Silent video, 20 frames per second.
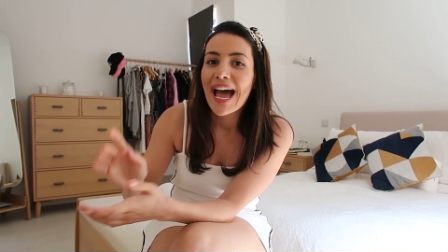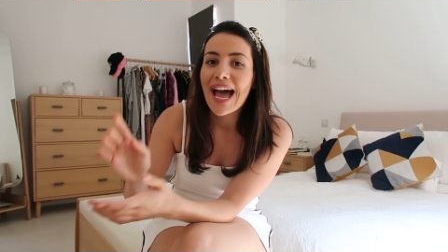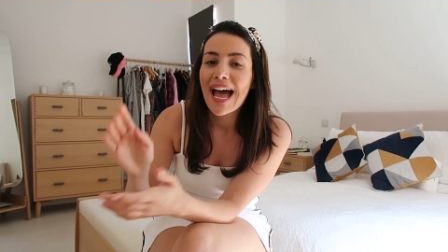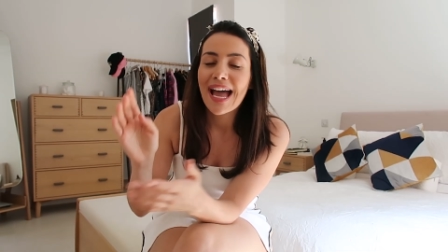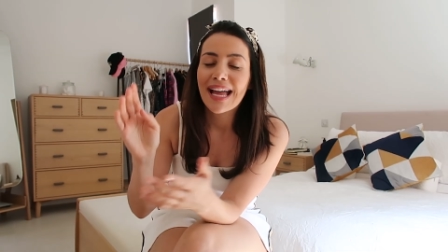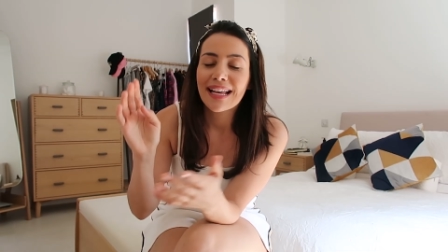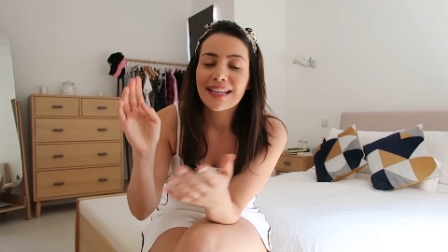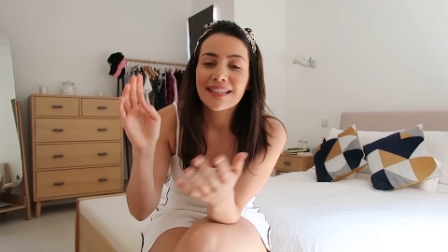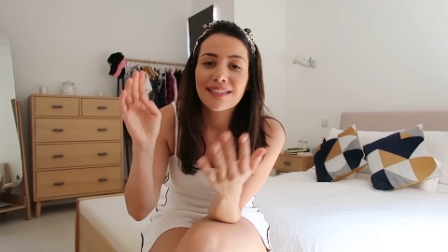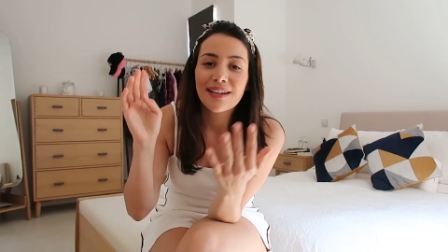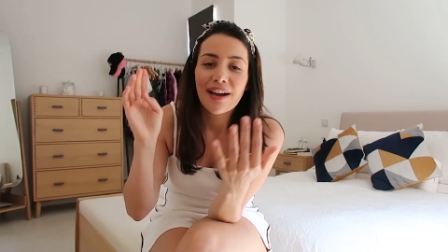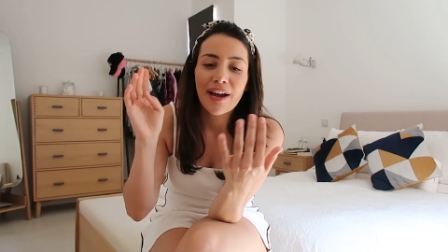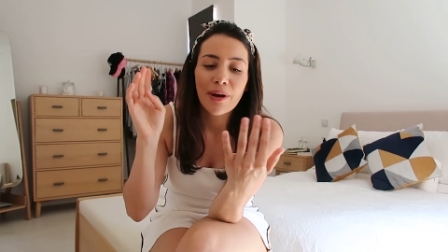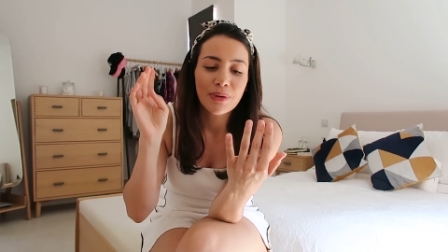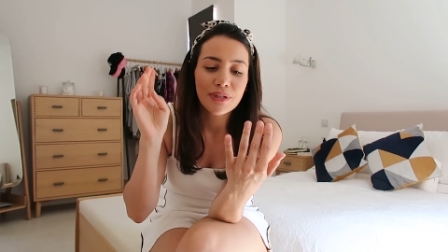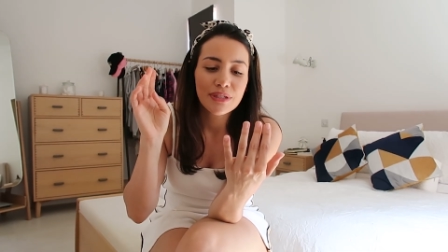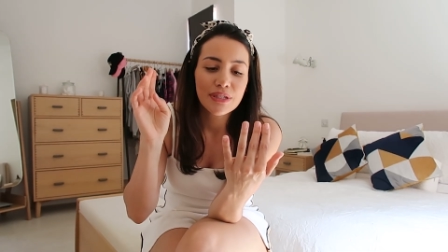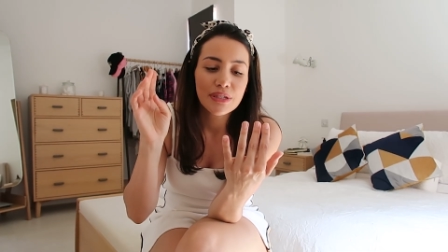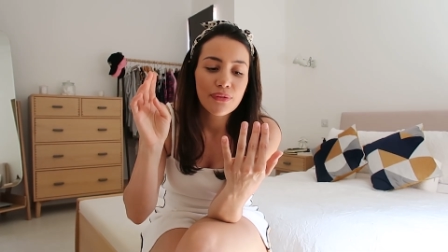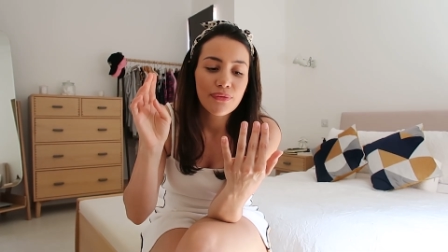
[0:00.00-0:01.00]
and I
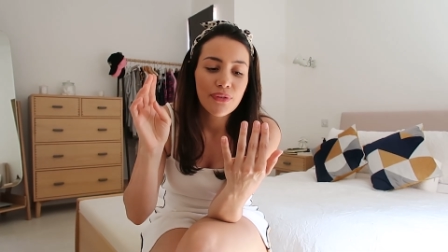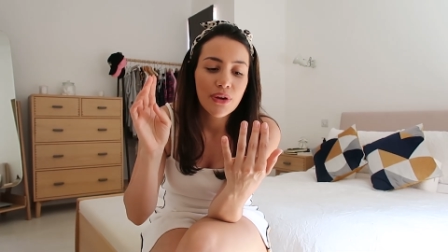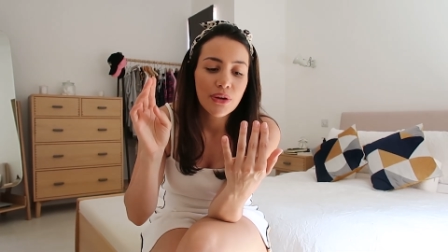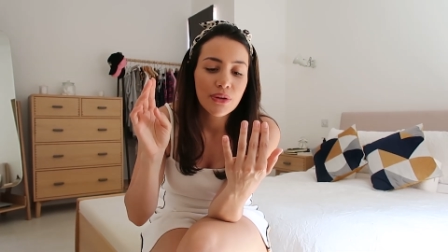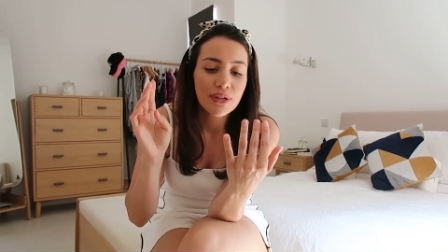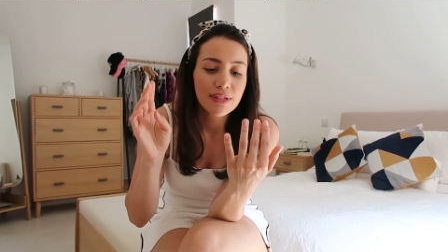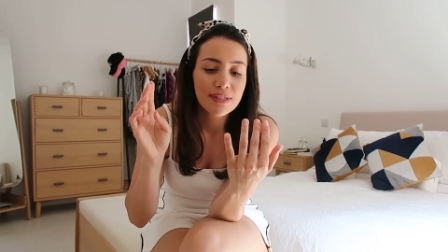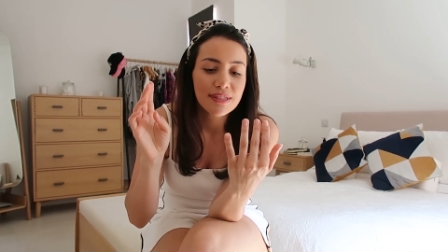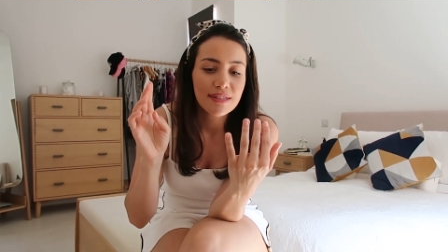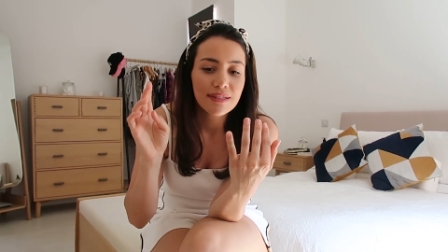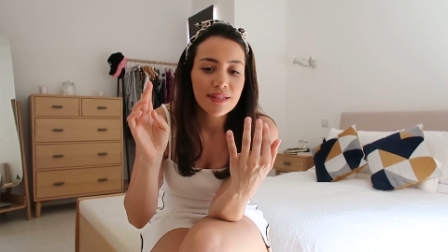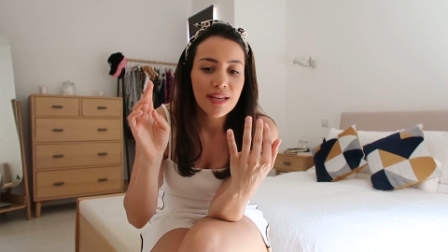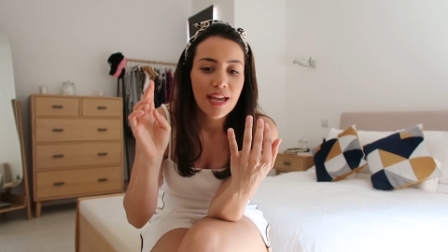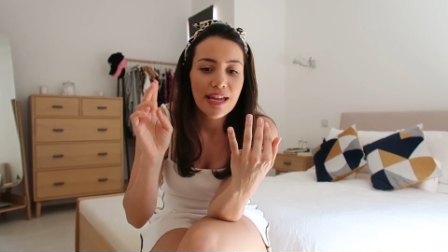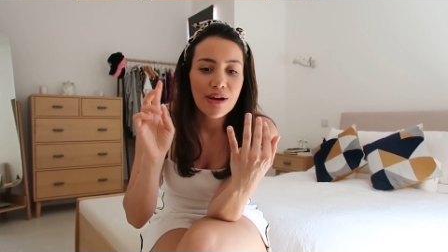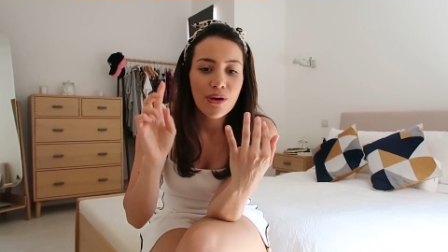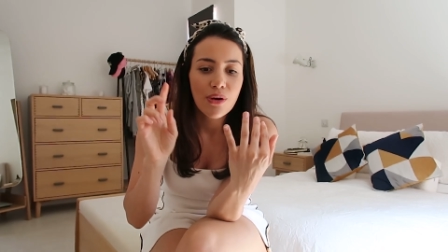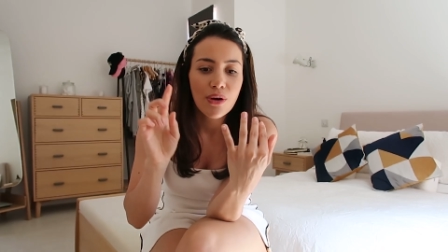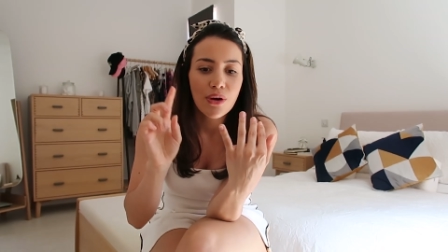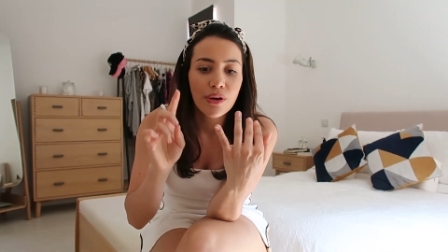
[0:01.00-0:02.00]
wanted to focus
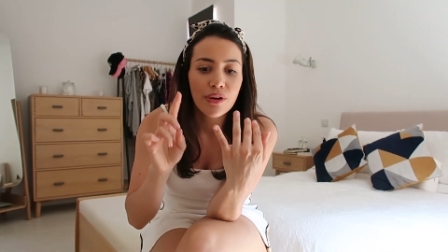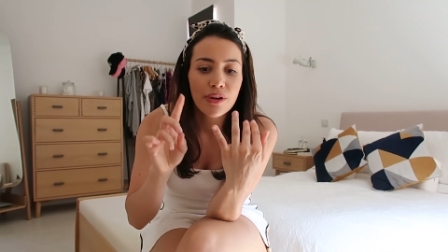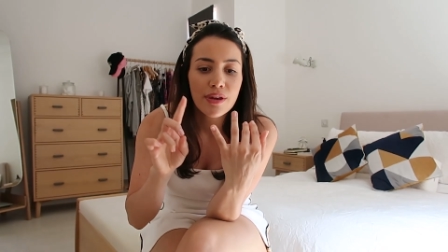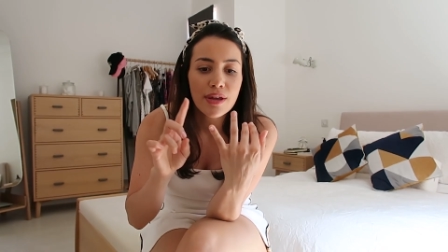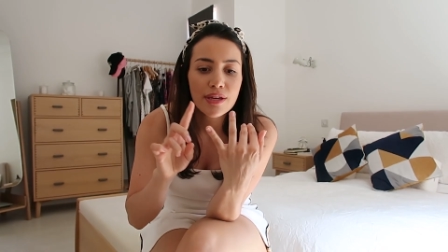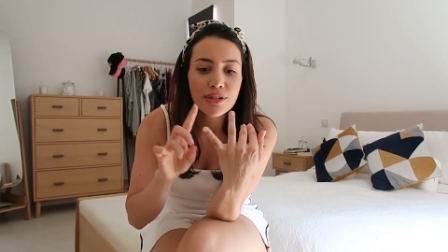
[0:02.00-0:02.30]
today on